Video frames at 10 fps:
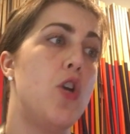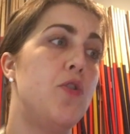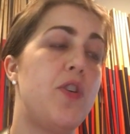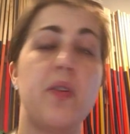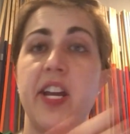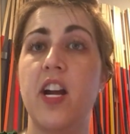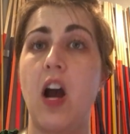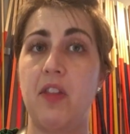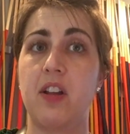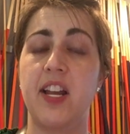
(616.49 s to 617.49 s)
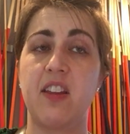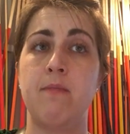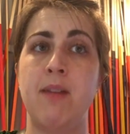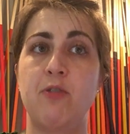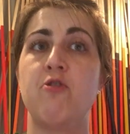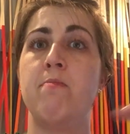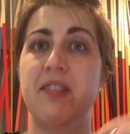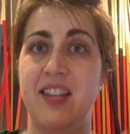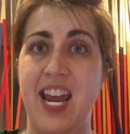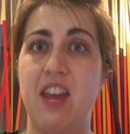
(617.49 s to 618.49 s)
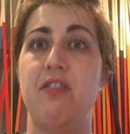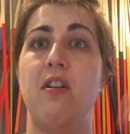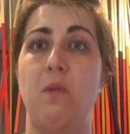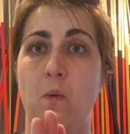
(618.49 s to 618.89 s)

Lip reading: So you hear how the click of the metronome is the 8th note.